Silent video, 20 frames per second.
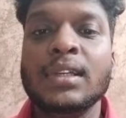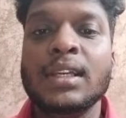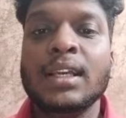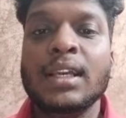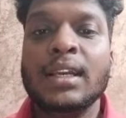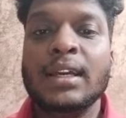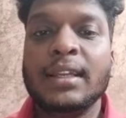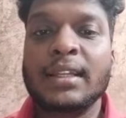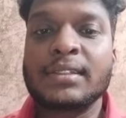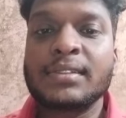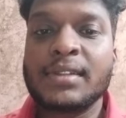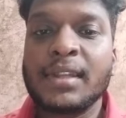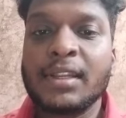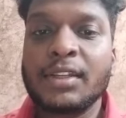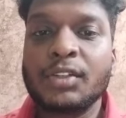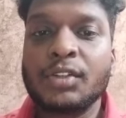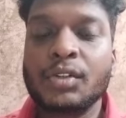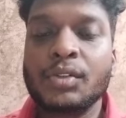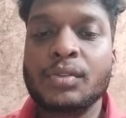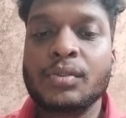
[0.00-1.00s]

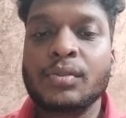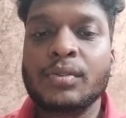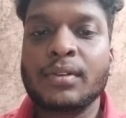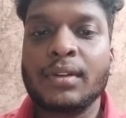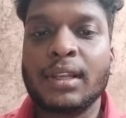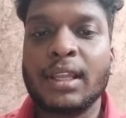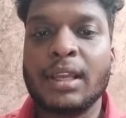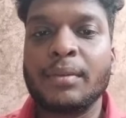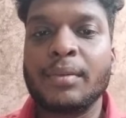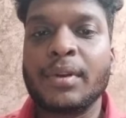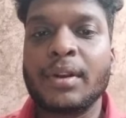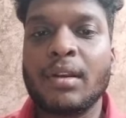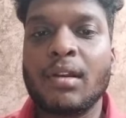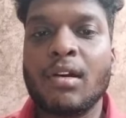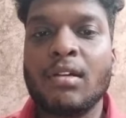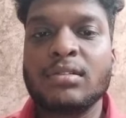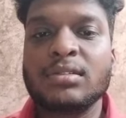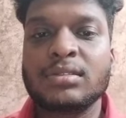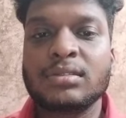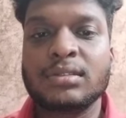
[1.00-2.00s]
Restrictive labor
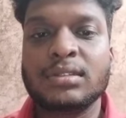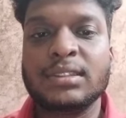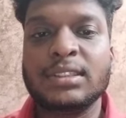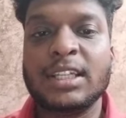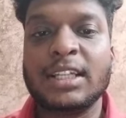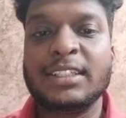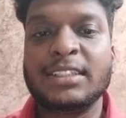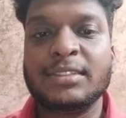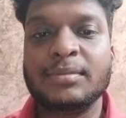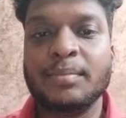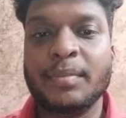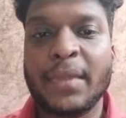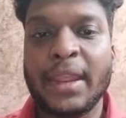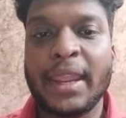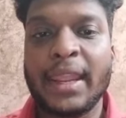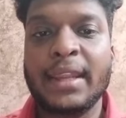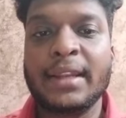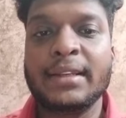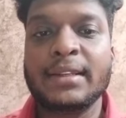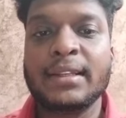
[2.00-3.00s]
laws that
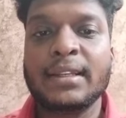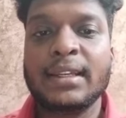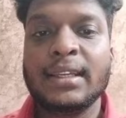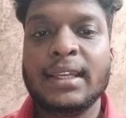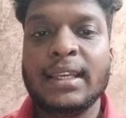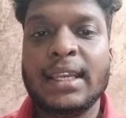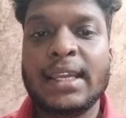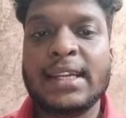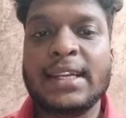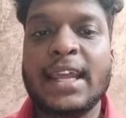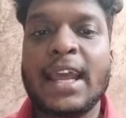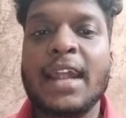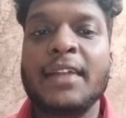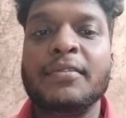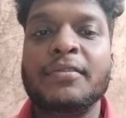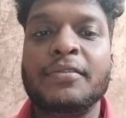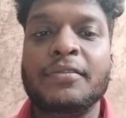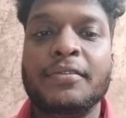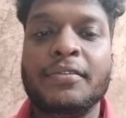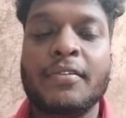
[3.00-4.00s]
made it hard
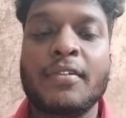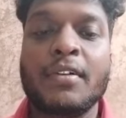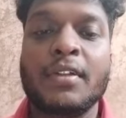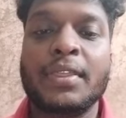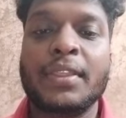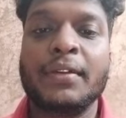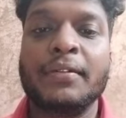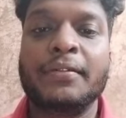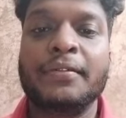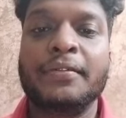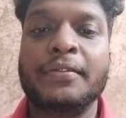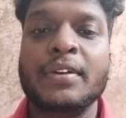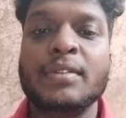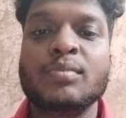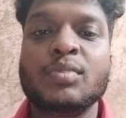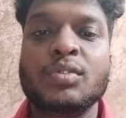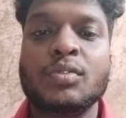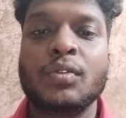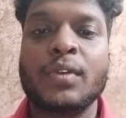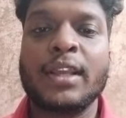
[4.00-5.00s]
for the
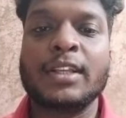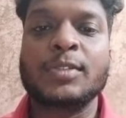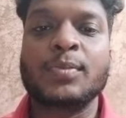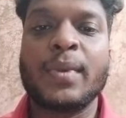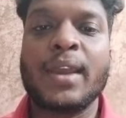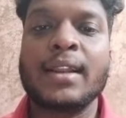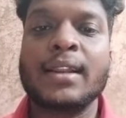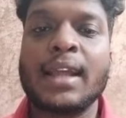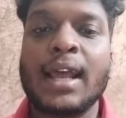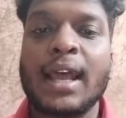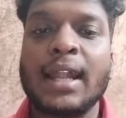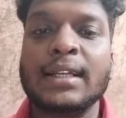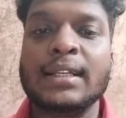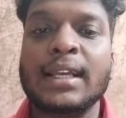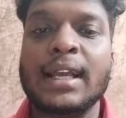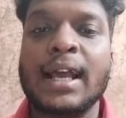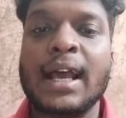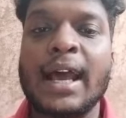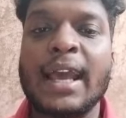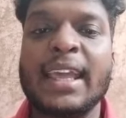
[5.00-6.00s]
firms to expand and
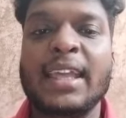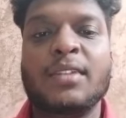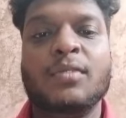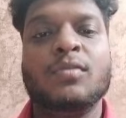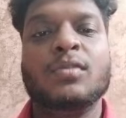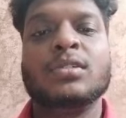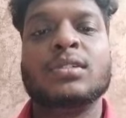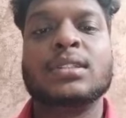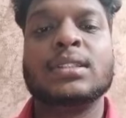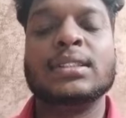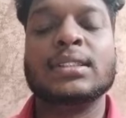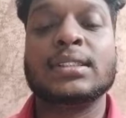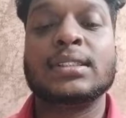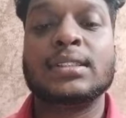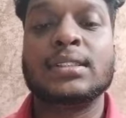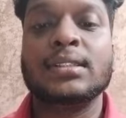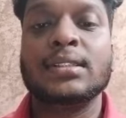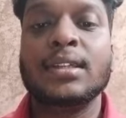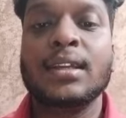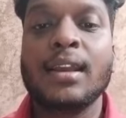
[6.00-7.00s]
hire workers.
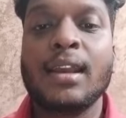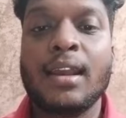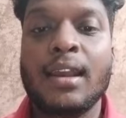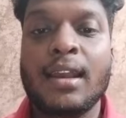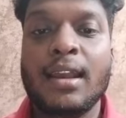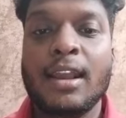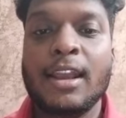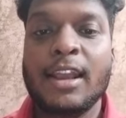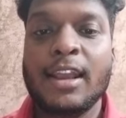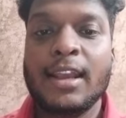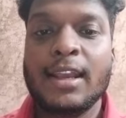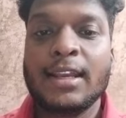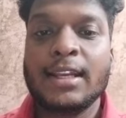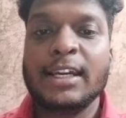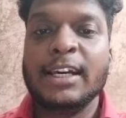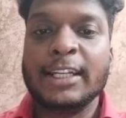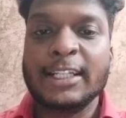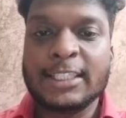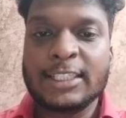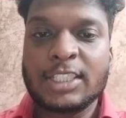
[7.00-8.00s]

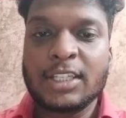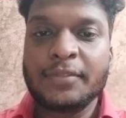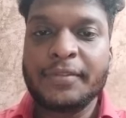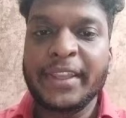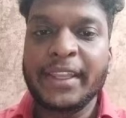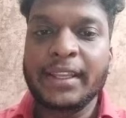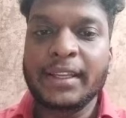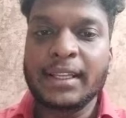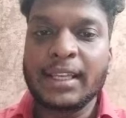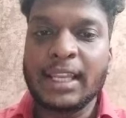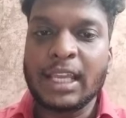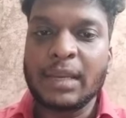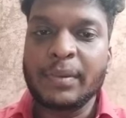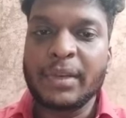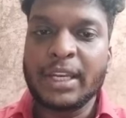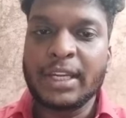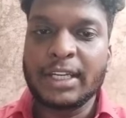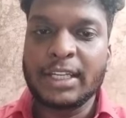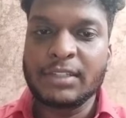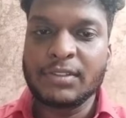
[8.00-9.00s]
Reserving labor
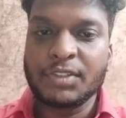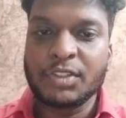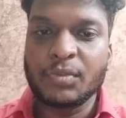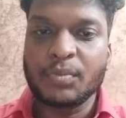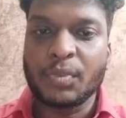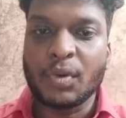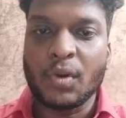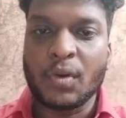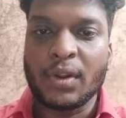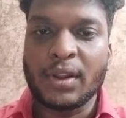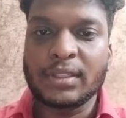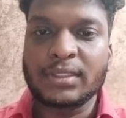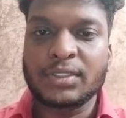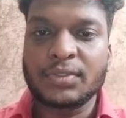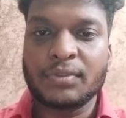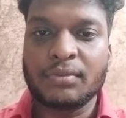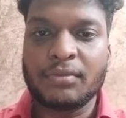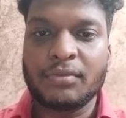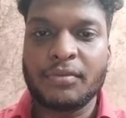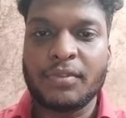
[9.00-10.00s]
intensive products
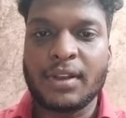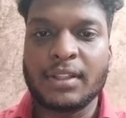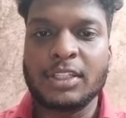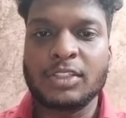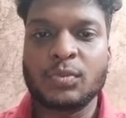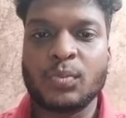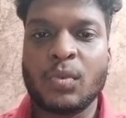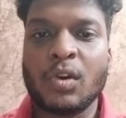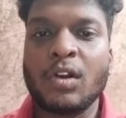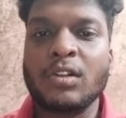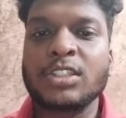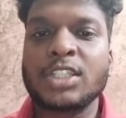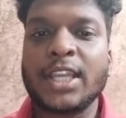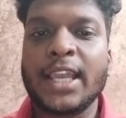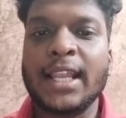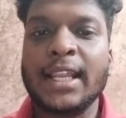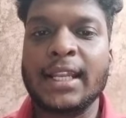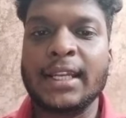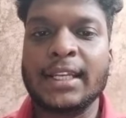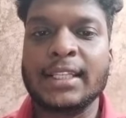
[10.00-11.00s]
for the small
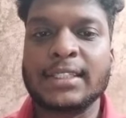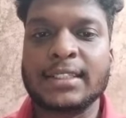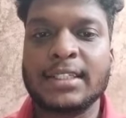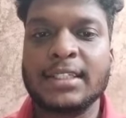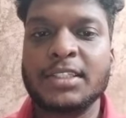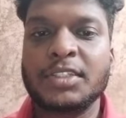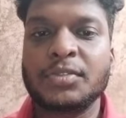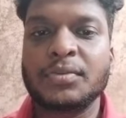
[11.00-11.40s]
scale industries